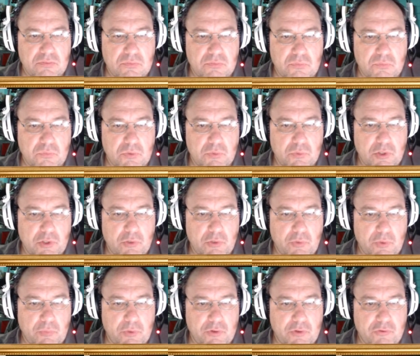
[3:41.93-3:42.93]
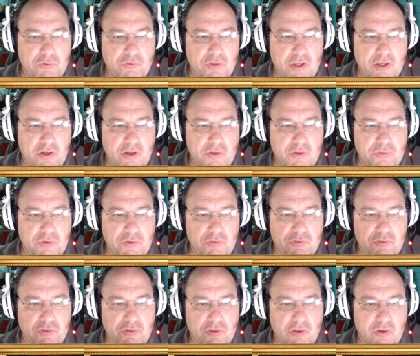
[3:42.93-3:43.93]
what do I want to say on
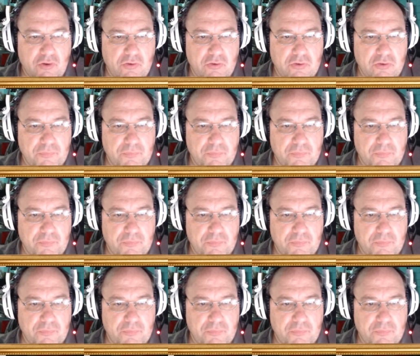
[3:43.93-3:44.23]
this here?